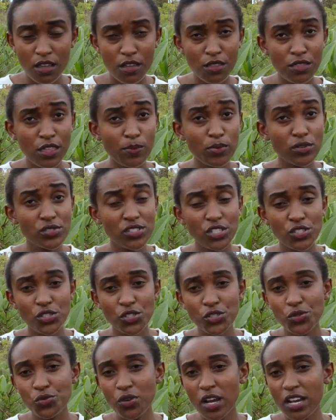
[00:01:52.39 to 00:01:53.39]
the
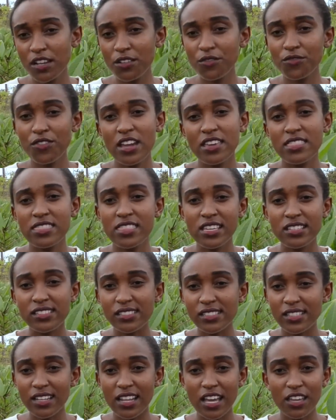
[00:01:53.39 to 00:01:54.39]
potential to identify
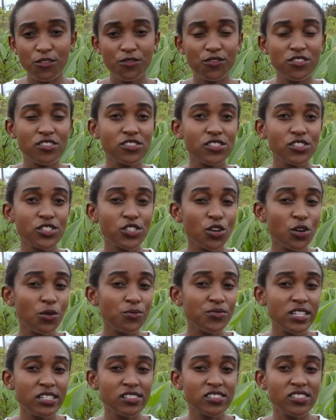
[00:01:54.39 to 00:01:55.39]
things like faces,
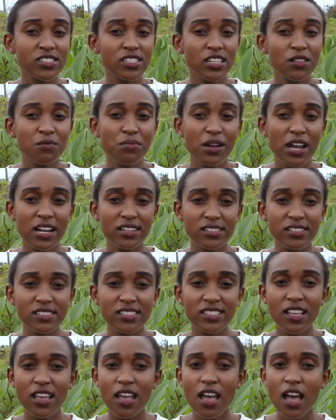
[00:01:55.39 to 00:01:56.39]
objects, and patterns